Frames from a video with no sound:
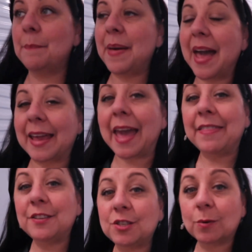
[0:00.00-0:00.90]
back
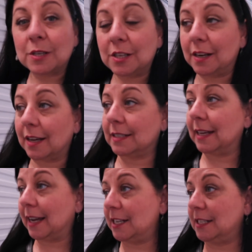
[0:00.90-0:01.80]
at the storage unit because
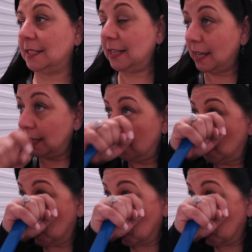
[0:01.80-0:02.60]
like I just said,